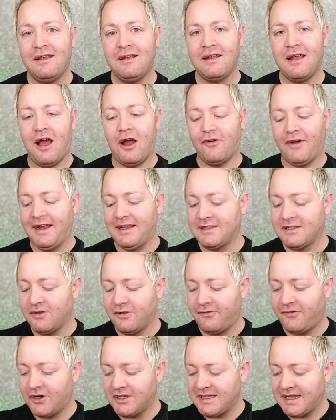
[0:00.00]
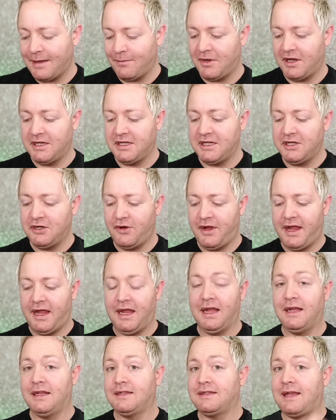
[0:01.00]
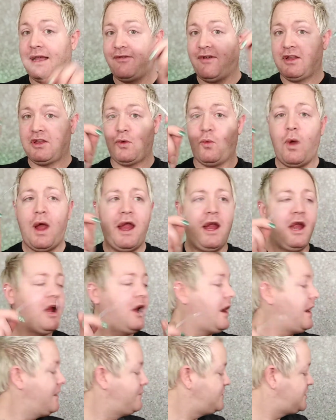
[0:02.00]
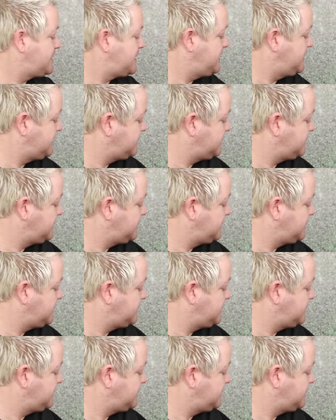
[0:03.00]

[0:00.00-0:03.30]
Alright, so the first thing I'm going to do is I've got the wire and I'm just going to